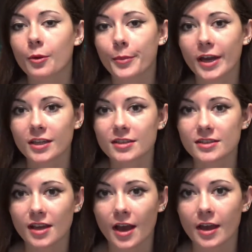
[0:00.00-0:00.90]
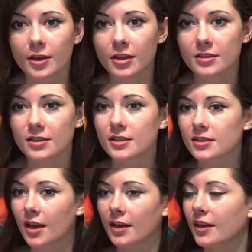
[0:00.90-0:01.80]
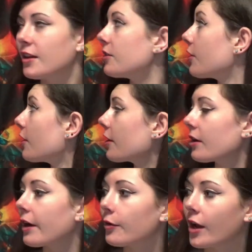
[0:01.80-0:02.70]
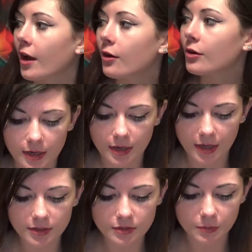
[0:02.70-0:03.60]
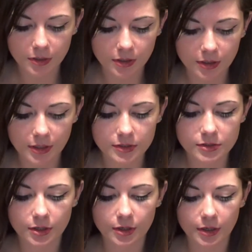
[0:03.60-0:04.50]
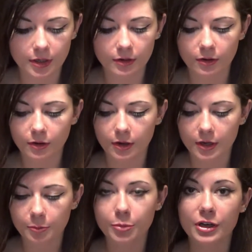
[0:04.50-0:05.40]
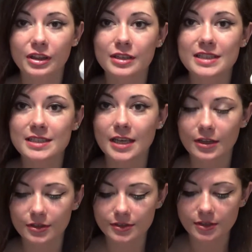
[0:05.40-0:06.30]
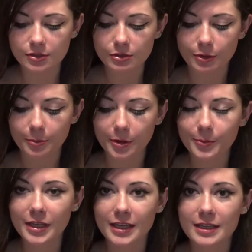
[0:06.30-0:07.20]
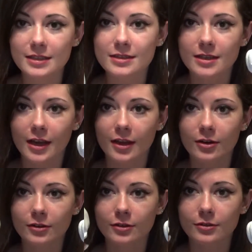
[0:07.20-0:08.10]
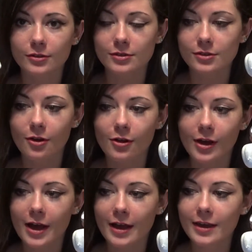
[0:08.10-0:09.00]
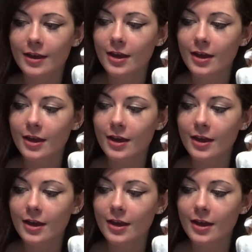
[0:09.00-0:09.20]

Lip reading: back inside because it is kind of getting darker out now. Next, we are going to get started on putting the details into our pumpkins and our little skull guy.